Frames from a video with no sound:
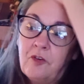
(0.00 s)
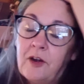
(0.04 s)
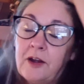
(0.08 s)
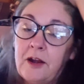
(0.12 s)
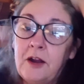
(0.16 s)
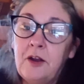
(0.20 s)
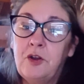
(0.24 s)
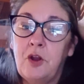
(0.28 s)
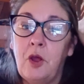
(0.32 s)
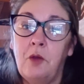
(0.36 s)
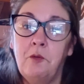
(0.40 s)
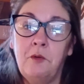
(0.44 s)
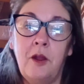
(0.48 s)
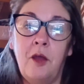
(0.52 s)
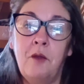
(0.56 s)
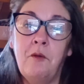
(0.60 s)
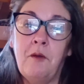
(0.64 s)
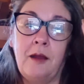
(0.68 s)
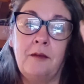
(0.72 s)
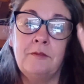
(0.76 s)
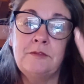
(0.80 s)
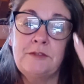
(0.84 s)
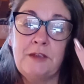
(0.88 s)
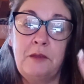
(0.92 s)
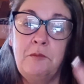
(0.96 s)
And I don't know
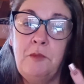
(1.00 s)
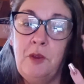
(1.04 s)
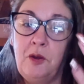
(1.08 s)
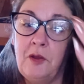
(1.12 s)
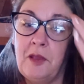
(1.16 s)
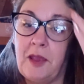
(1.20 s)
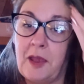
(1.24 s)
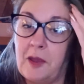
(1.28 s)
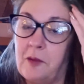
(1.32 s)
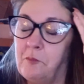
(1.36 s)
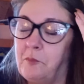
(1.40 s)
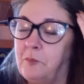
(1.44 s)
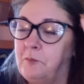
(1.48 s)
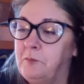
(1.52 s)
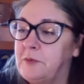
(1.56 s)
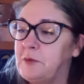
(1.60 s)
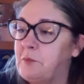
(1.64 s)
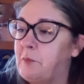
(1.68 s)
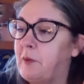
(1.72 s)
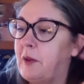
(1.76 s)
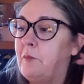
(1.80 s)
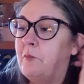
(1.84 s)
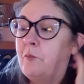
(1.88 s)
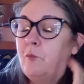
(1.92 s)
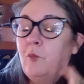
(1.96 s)
how to communicate
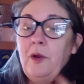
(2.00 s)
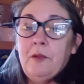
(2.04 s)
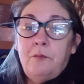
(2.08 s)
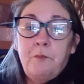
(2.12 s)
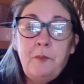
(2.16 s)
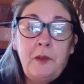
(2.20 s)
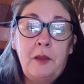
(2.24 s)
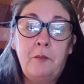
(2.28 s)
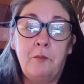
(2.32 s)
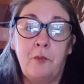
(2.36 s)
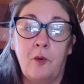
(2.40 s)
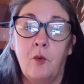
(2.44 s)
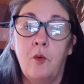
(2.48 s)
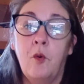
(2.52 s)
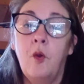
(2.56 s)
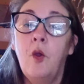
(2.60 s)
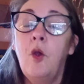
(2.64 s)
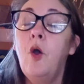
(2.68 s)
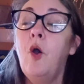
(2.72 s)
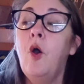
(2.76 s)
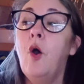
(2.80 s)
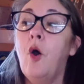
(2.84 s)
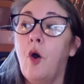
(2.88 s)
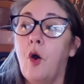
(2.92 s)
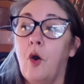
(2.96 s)
with people
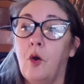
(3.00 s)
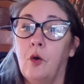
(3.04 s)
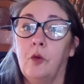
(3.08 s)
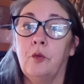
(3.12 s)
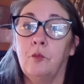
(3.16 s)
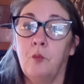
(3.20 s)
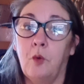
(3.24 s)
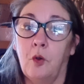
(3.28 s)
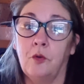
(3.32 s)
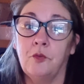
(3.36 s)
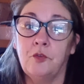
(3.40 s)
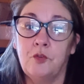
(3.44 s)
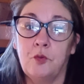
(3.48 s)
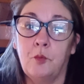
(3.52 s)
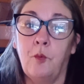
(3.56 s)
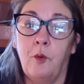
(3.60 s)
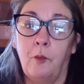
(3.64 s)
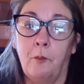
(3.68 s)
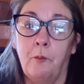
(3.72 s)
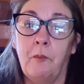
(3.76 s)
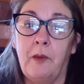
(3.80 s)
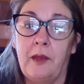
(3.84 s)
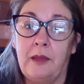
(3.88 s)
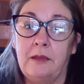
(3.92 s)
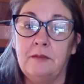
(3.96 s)
on a
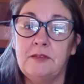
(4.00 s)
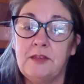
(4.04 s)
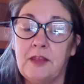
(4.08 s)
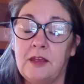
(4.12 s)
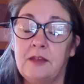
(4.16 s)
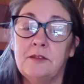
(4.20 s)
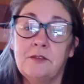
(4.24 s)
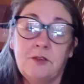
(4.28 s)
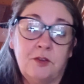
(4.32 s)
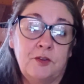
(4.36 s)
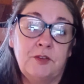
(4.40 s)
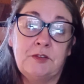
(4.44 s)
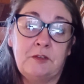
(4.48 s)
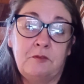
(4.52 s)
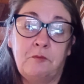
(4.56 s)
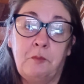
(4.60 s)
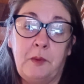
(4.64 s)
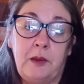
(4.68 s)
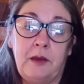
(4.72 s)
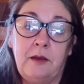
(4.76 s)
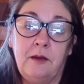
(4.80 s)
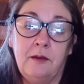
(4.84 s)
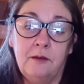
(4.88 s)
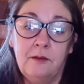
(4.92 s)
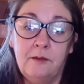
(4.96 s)
one-to-one basis because I've
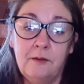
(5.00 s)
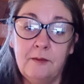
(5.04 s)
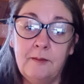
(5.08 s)
been